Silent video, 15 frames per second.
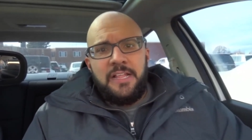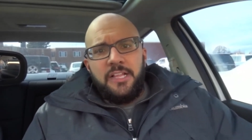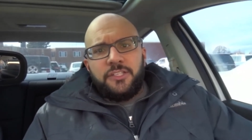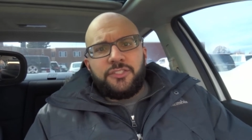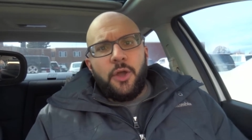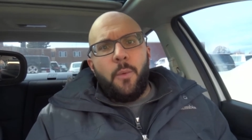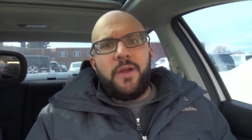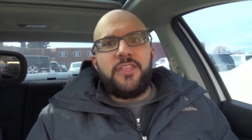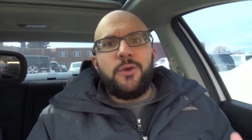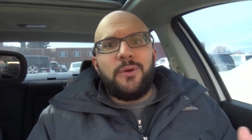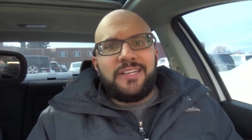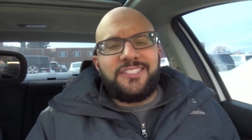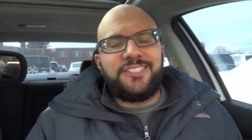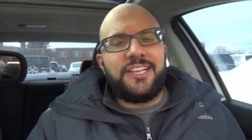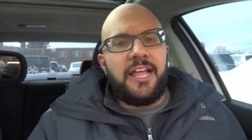So when you
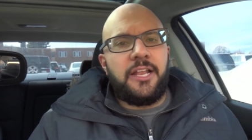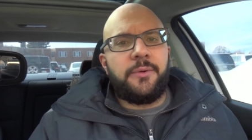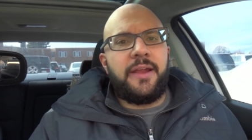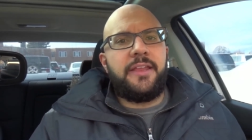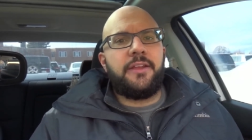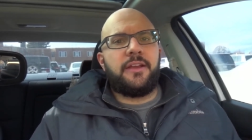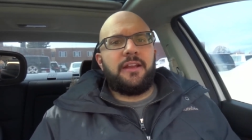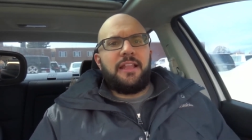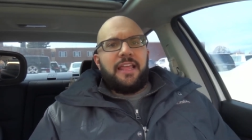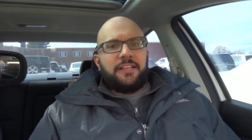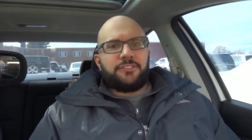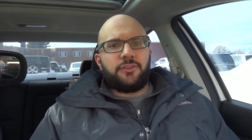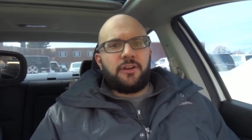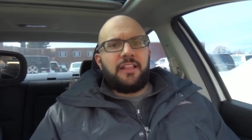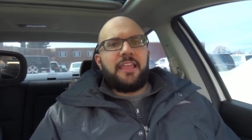accelerate, you're gonna like
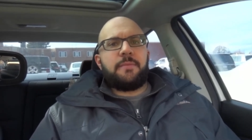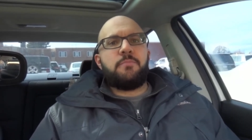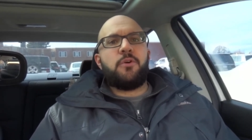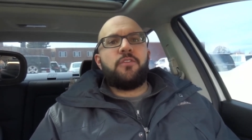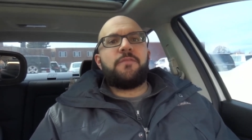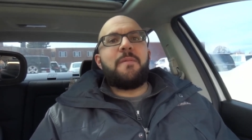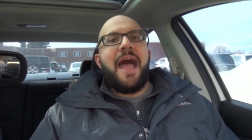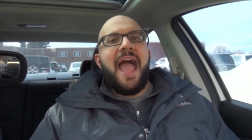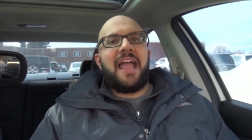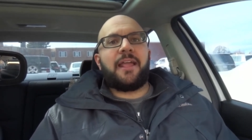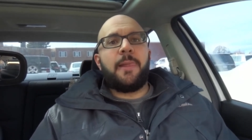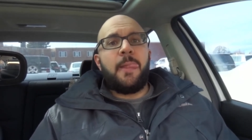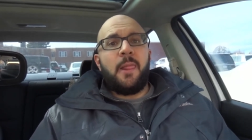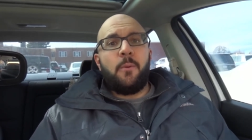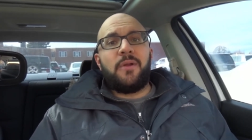sort of like move back.
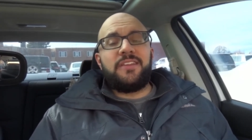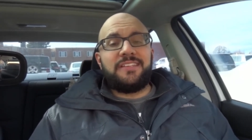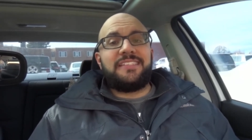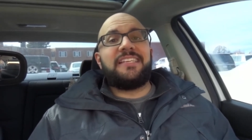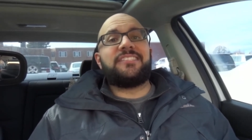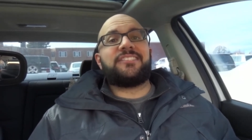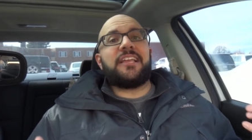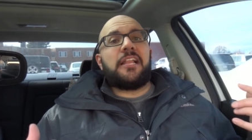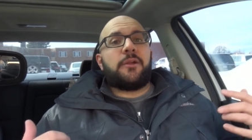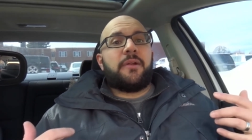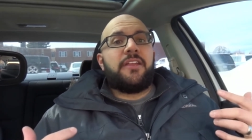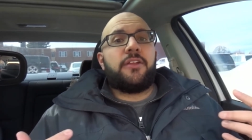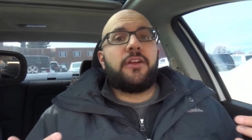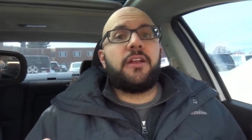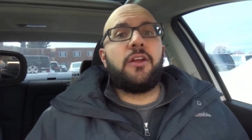When you
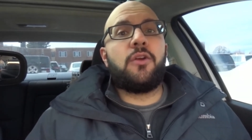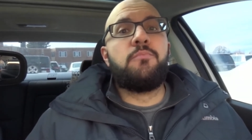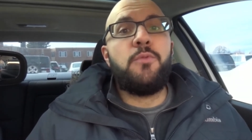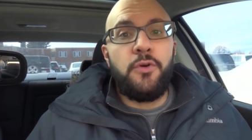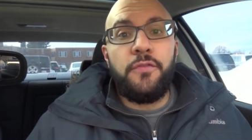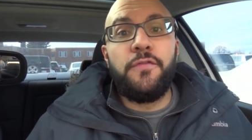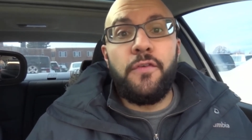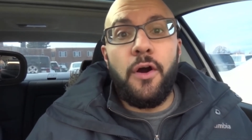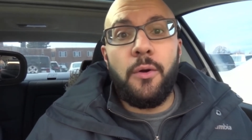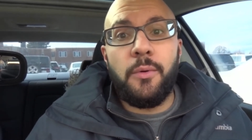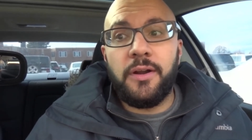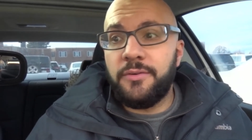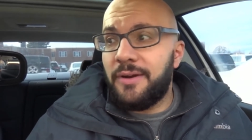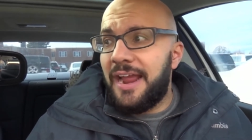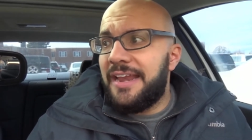decelerate, you're gonna move
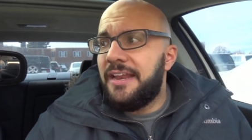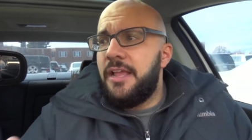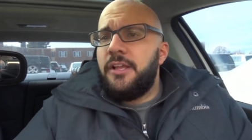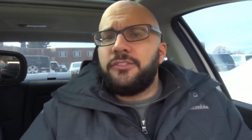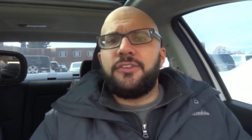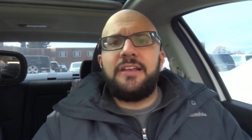forward, right? So